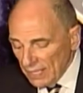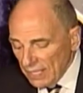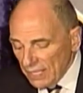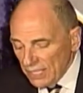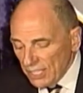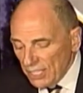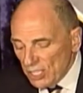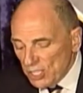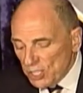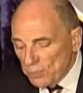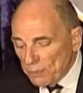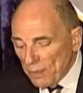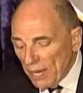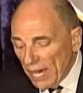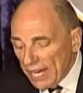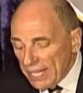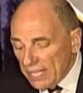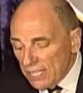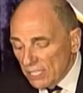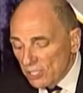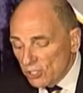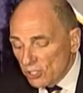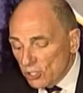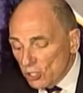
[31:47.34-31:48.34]
Despite
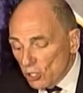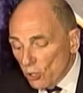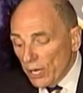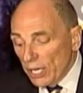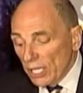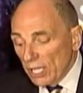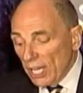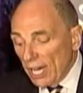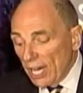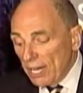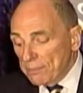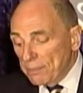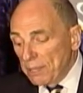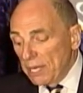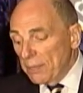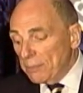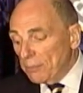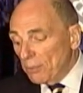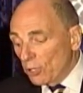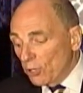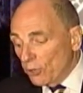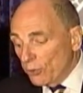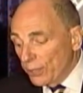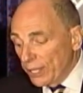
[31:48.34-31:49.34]
the storyline
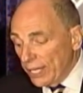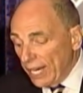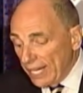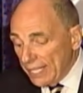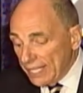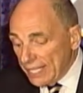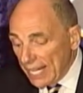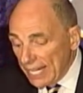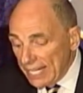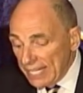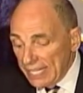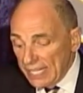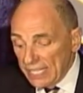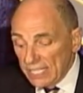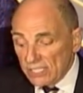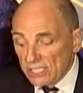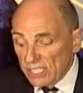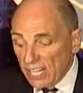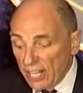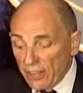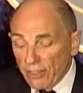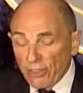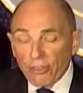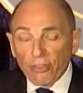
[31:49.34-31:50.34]
people create that he is
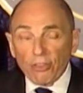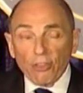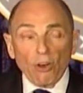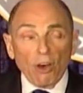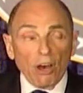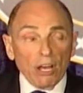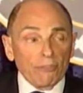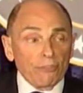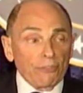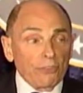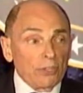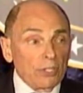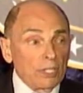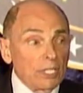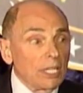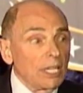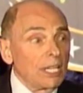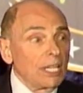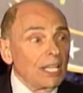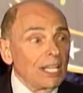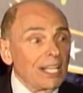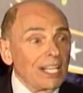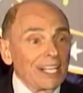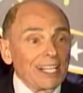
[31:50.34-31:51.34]
a thoughtful,
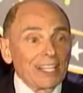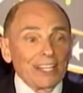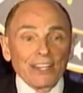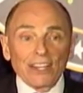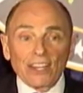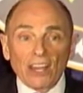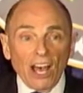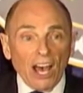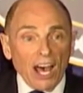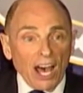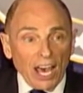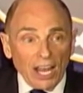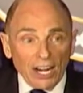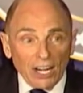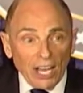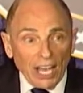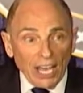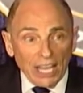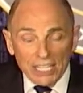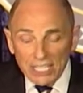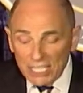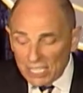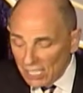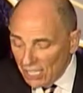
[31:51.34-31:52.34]

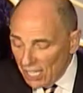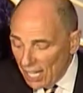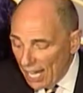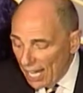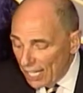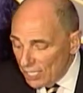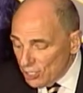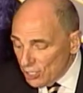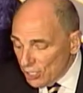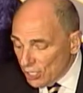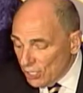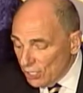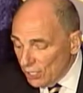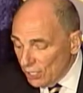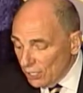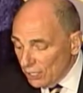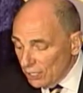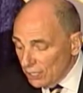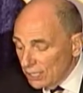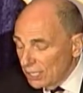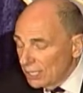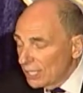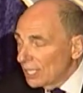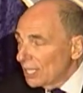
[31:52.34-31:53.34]

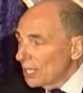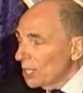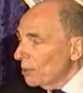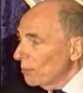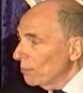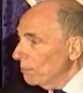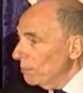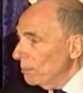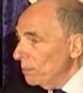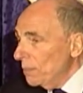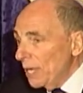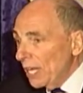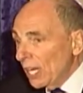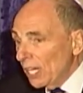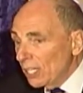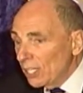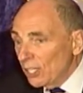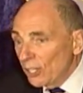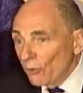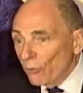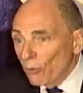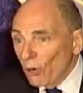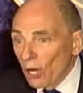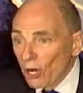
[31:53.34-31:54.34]
non-ideological,
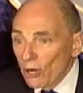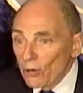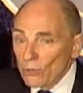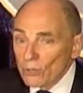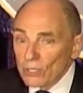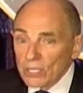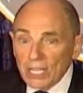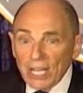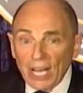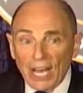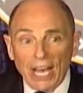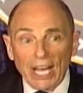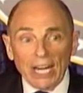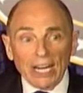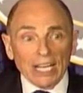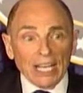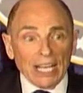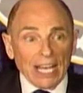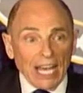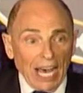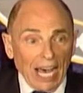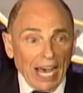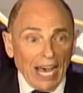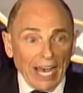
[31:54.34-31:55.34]
middle-of-the-road kind of
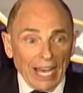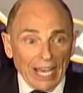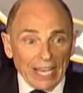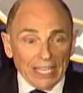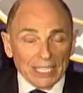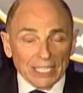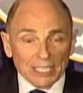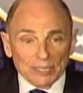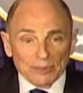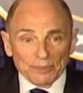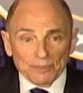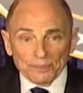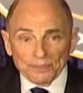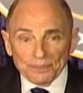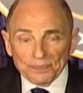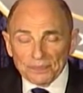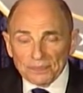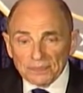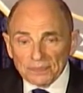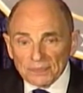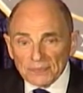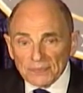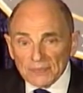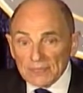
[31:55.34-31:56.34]
guy,"
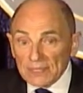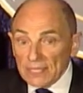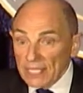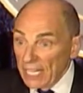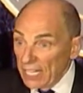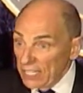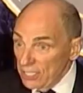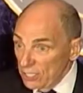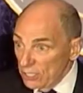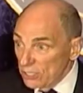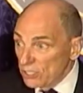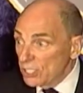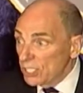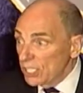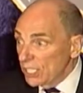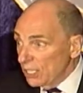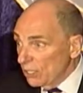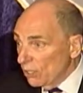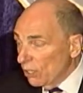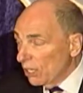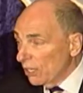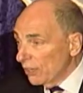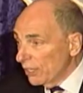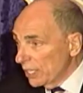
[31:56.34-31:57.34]
and you see
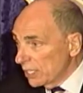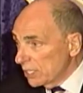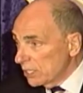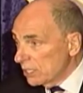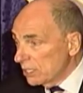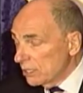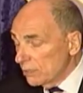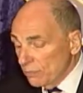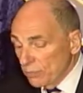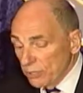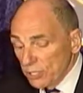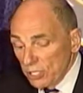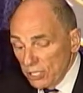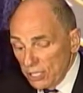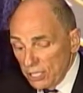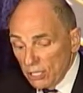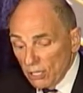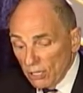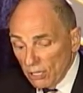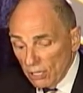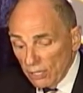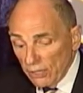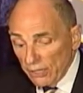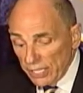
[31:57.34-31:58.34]
all this, you
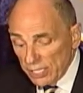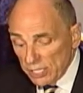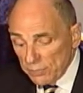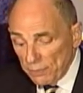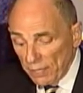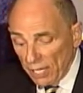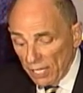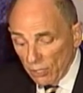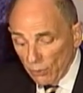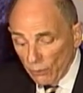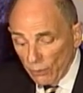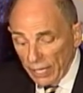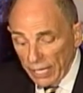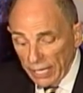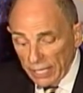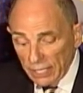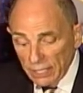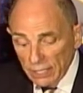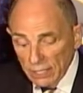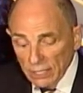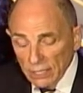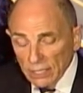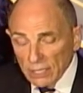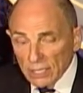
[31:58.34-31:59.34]
hear all this, by the way,
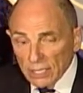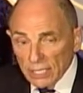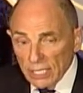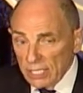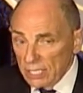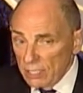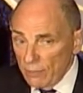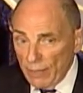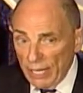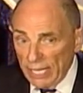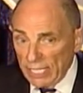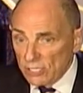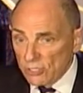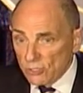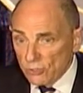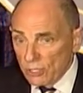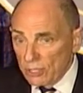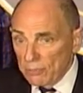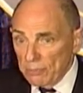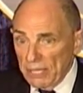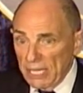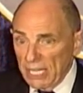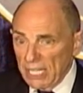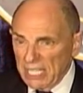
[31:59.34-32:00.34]
in the
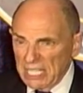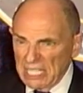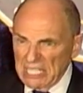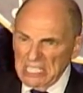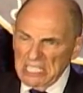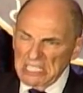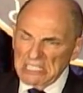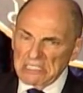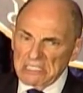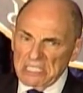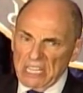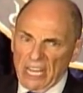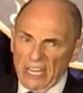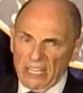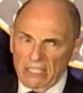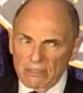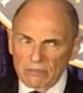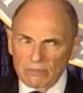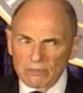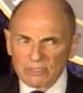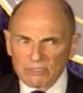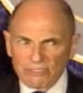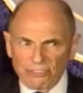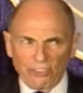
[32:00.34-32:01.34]
mainstream media, "he's not
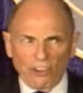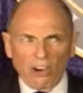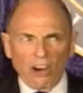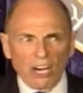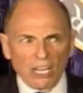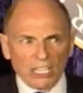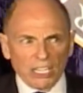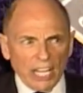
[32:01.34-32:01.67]
far